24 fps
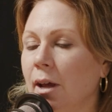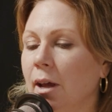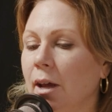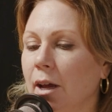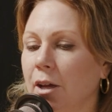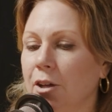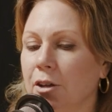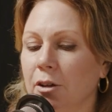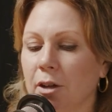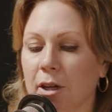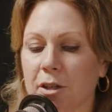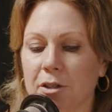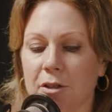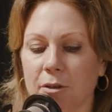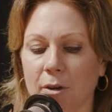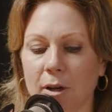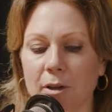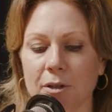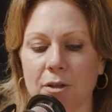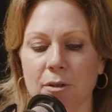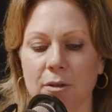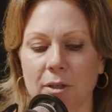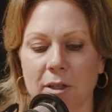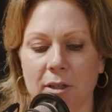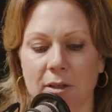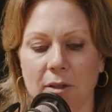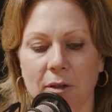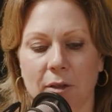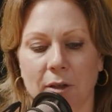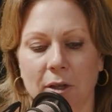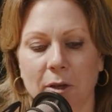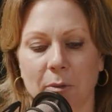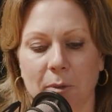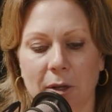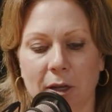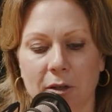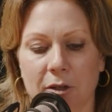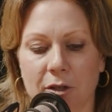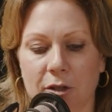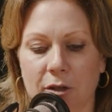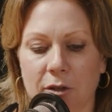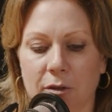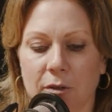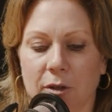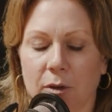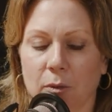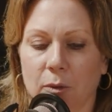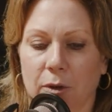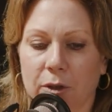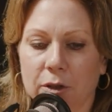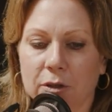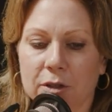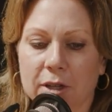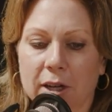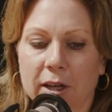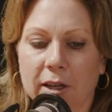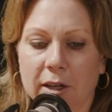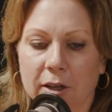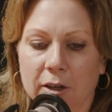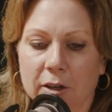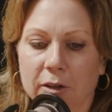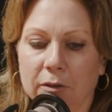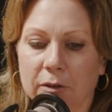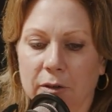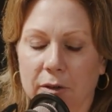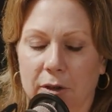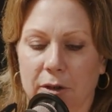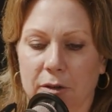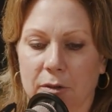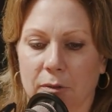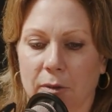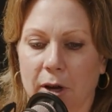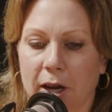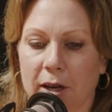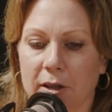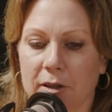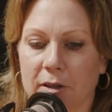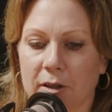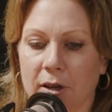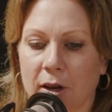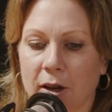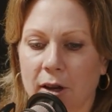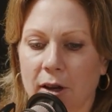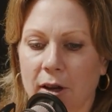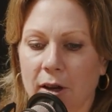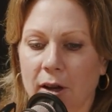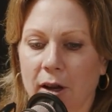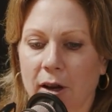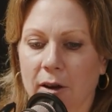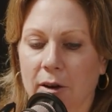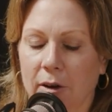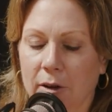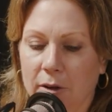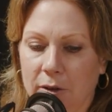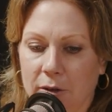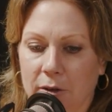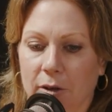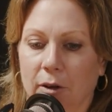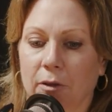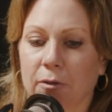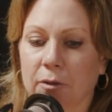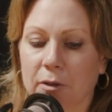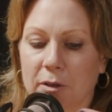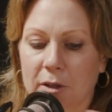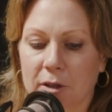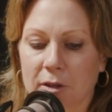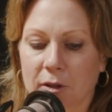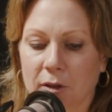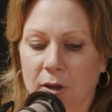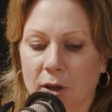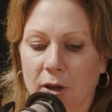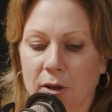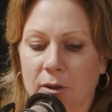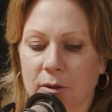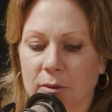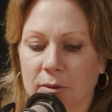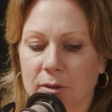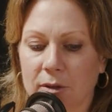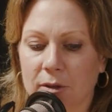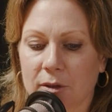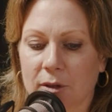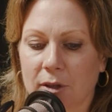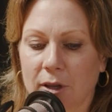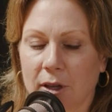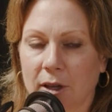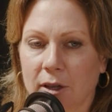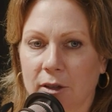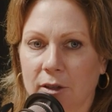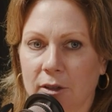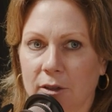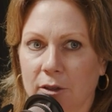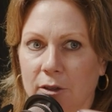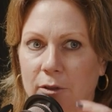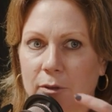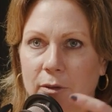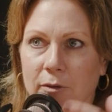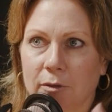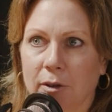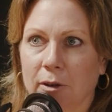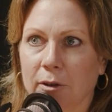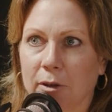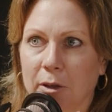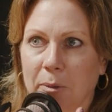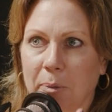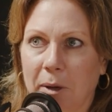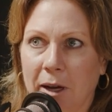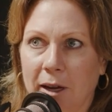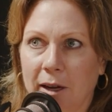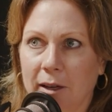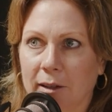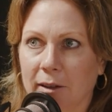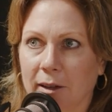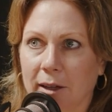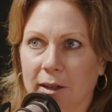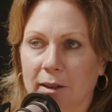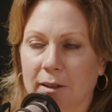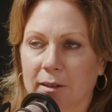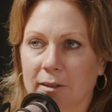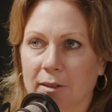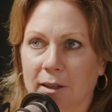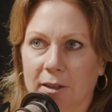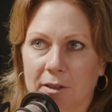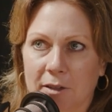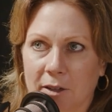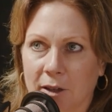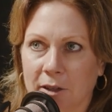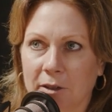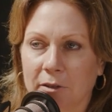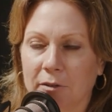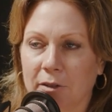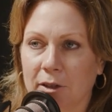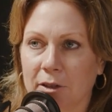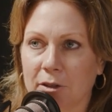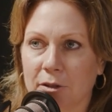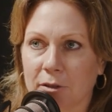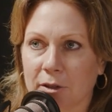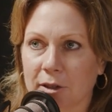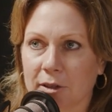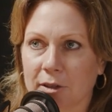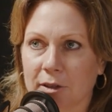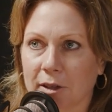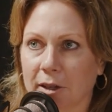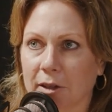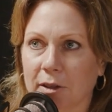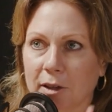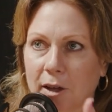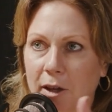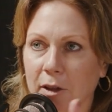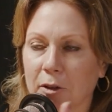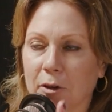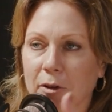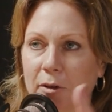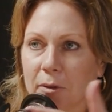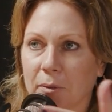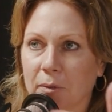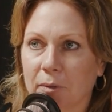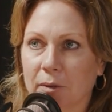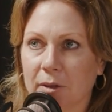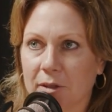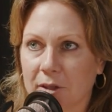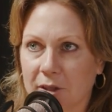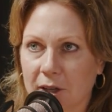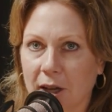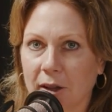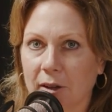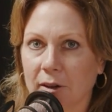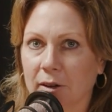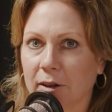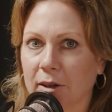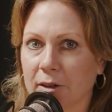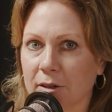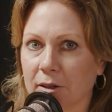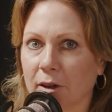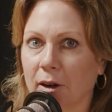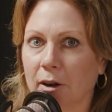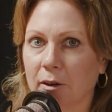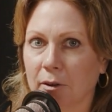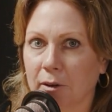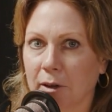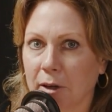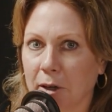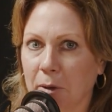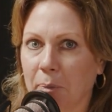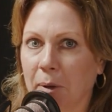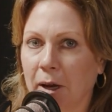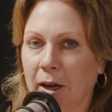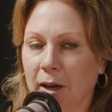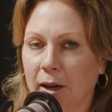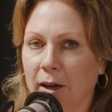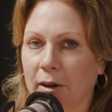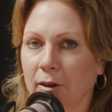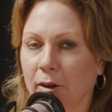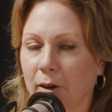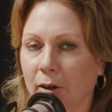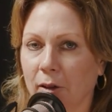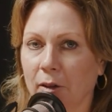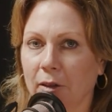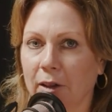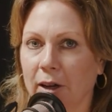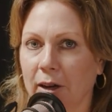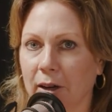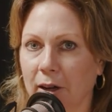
And you guys, you also need to think about too that when you're taking over these rates or over these loans, then you have already paid like a ton of interest. Like the seller has already paid all that